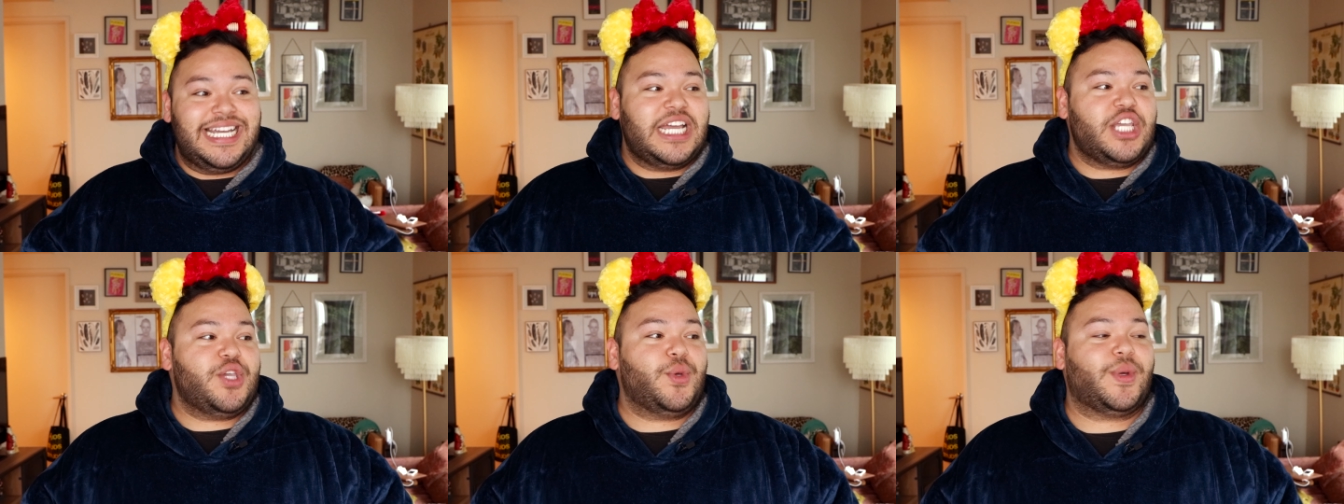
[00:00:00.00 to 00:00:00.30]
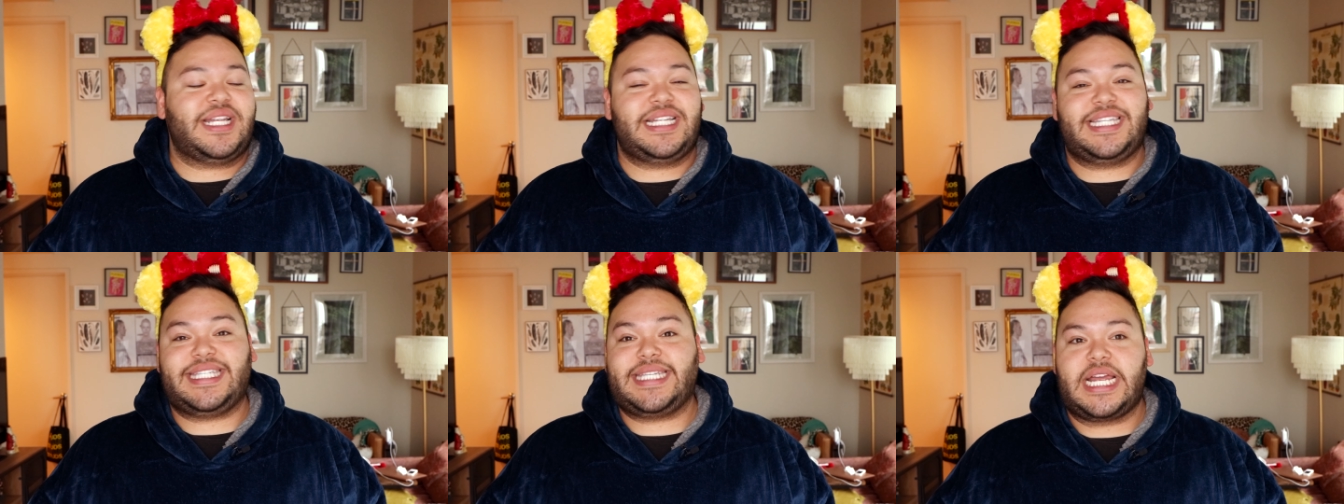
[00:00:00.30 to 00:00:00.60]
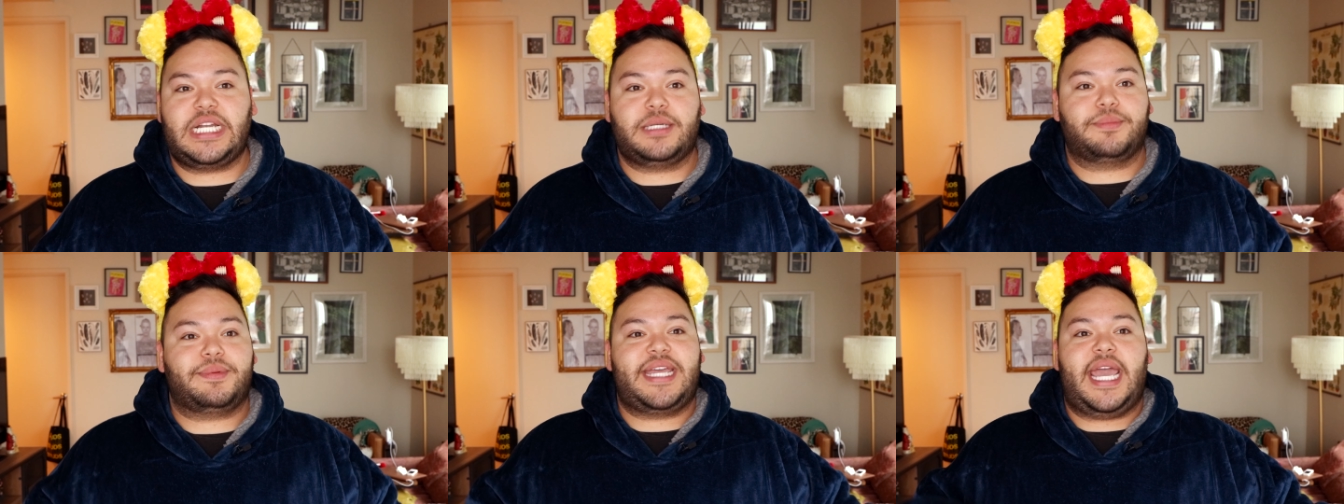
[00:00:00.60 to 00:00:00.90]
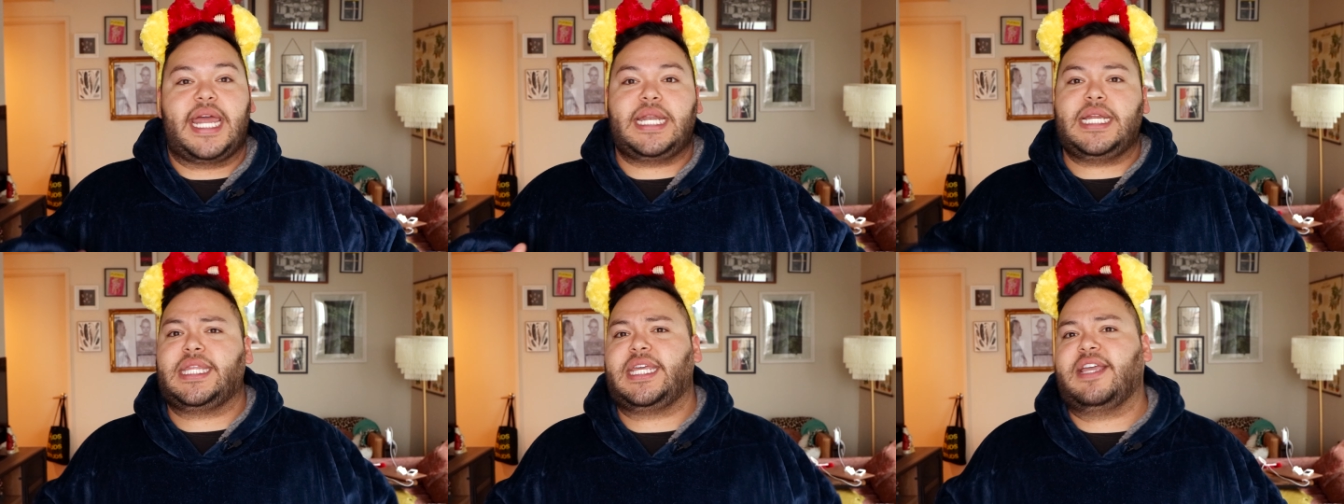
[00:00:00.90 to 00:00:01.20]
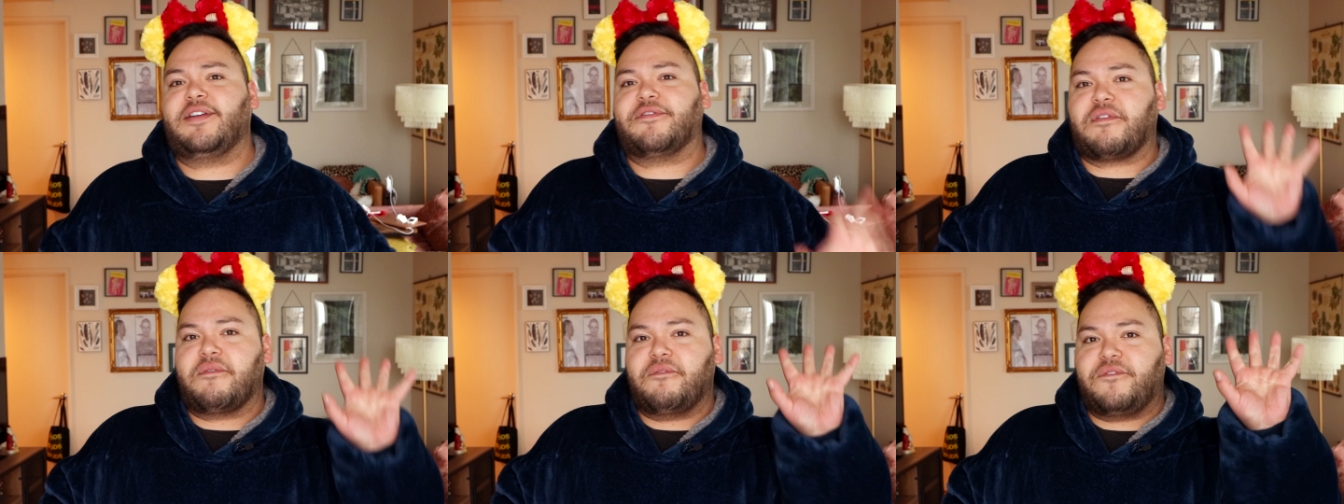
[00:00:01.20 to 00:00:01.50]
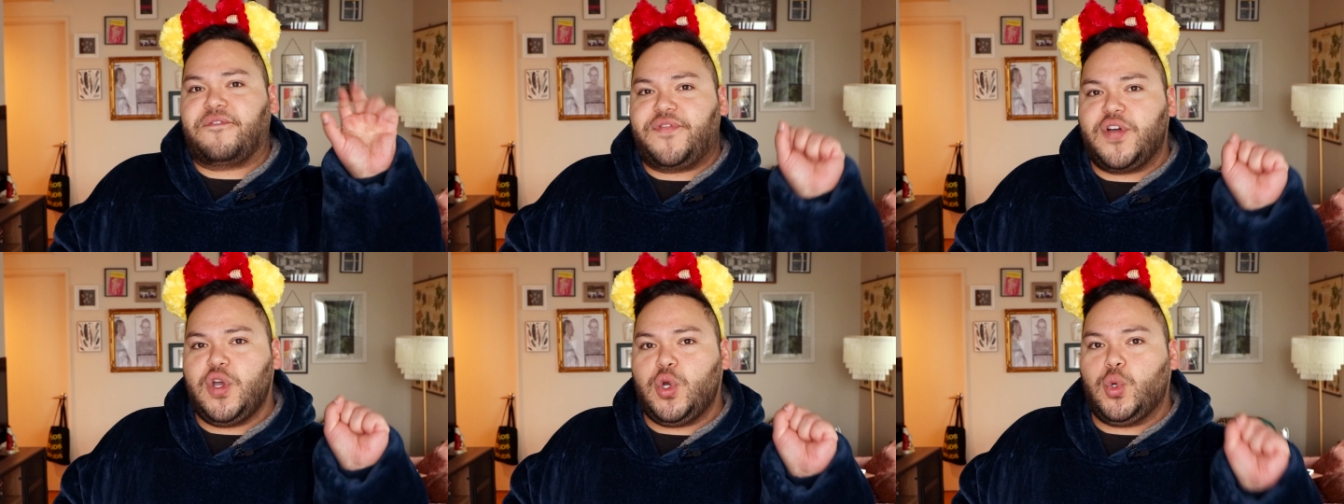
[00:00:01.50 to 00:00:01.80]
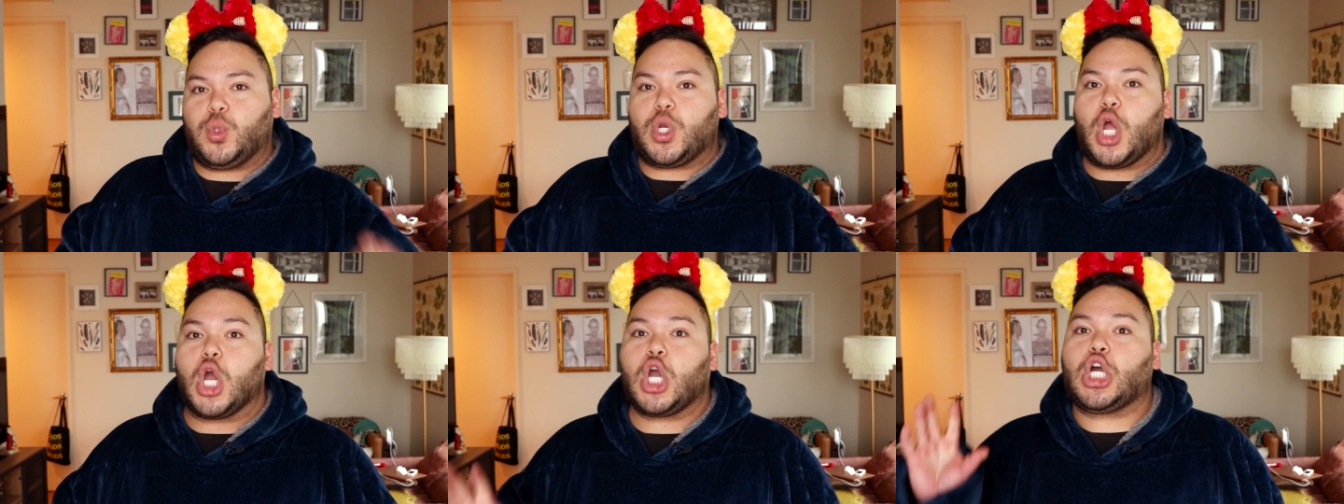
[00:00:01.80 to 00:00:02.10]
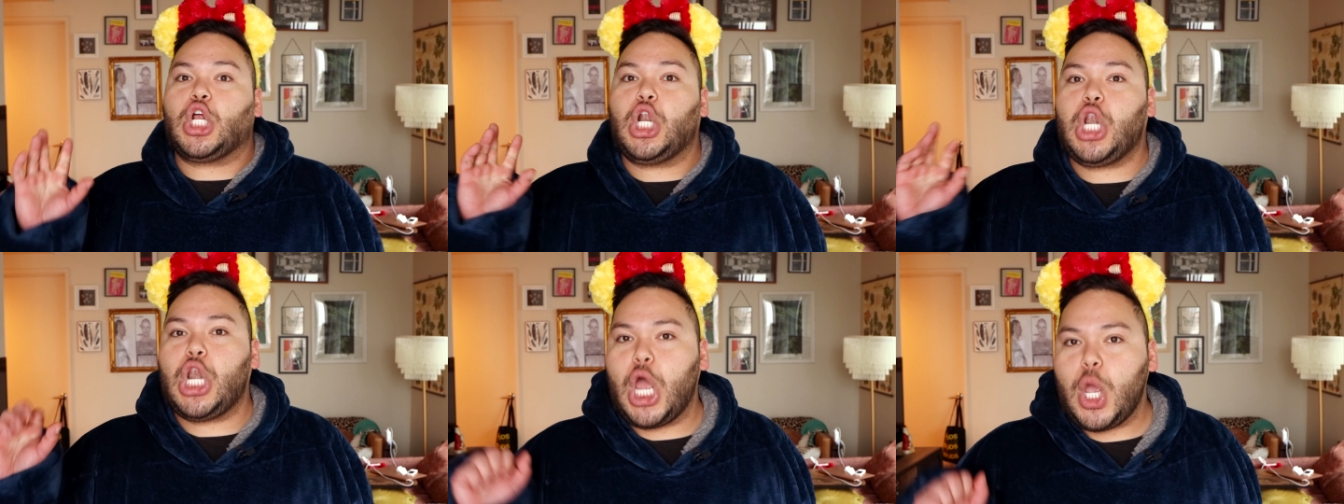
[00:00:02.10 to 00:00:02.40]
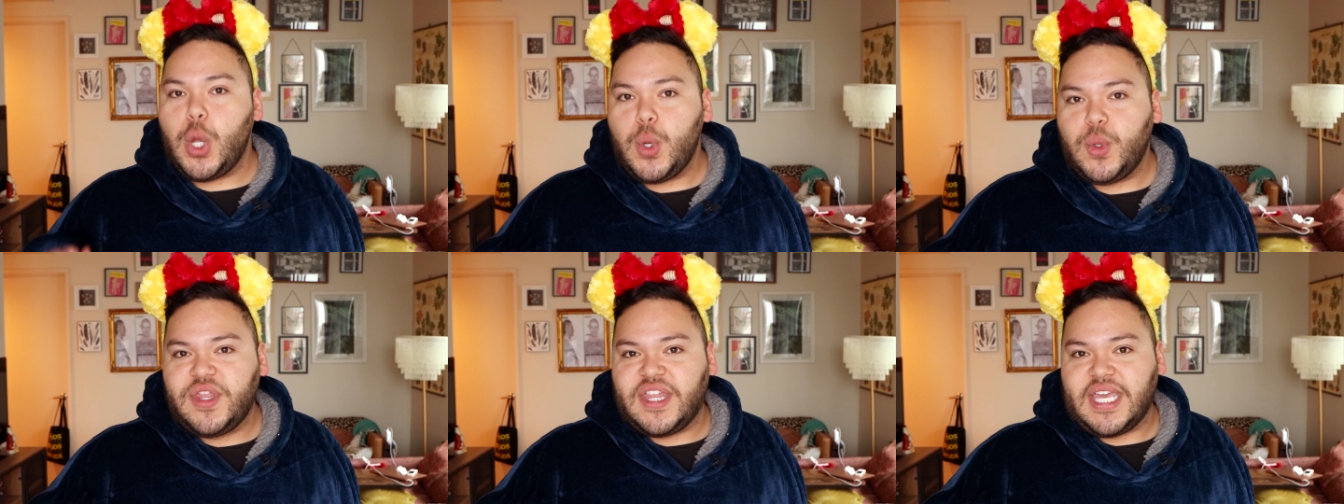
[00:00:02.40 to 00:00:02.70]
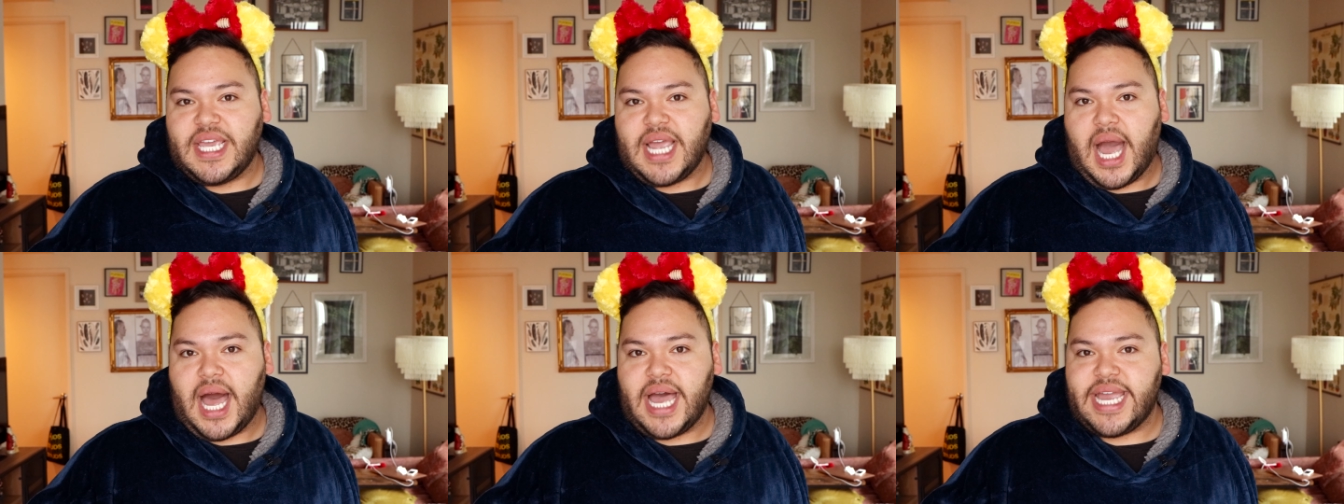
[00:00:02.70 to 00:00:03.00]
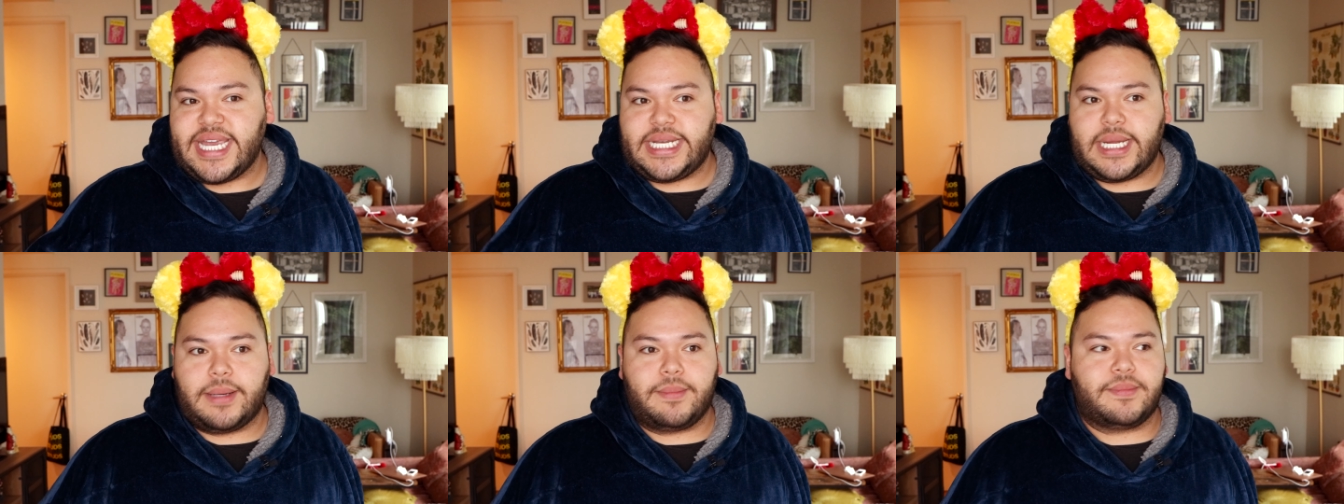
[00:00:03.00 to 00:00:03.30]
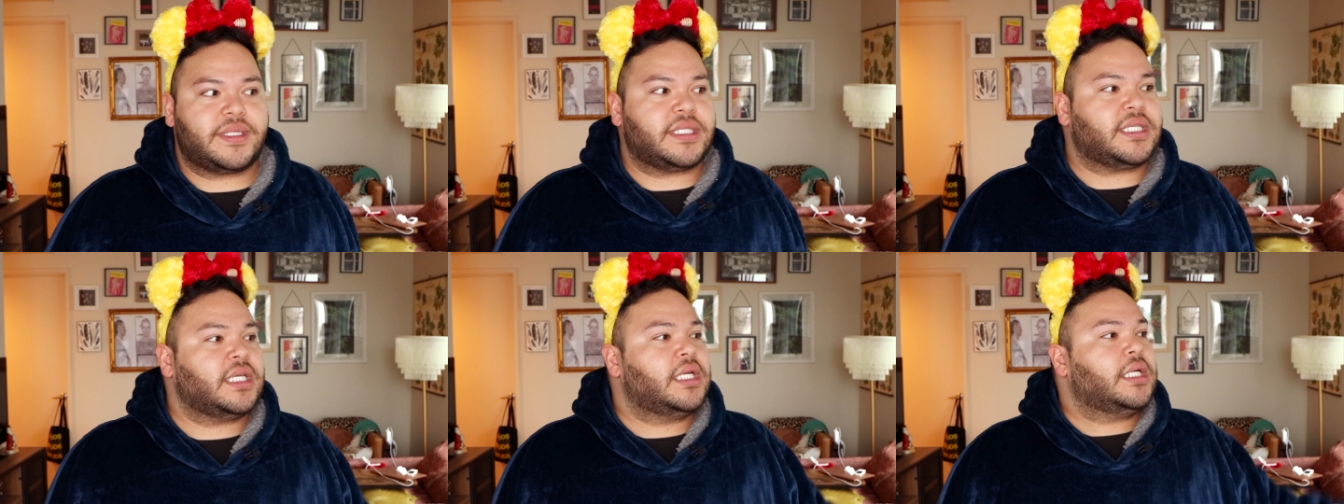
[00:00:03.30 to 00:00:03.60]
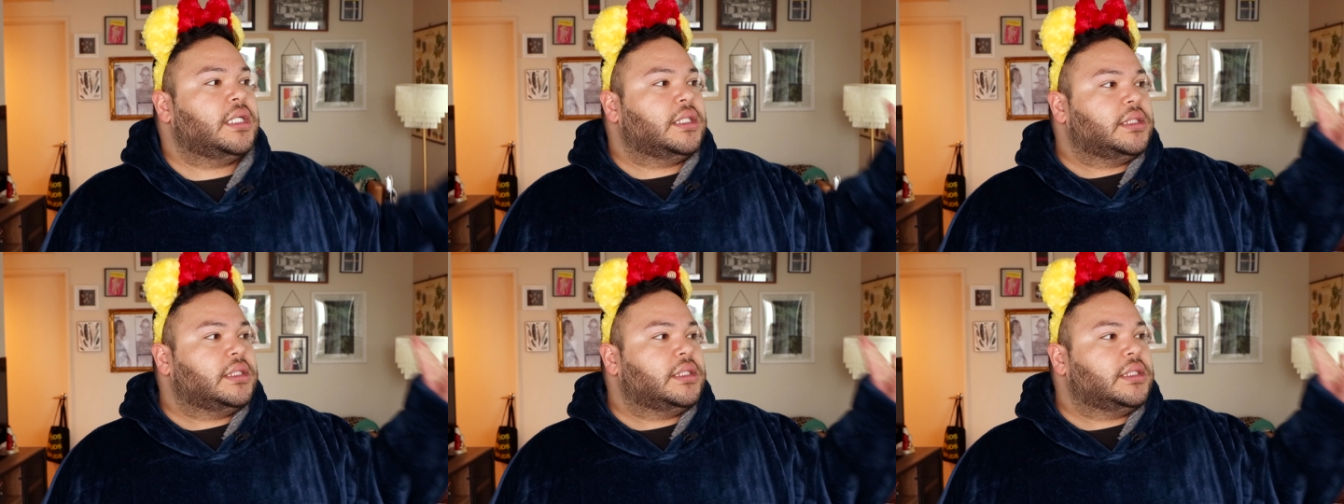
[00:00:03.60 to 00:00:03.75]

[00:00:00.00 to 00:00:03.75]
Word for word: You can send me anything from food, clothing items,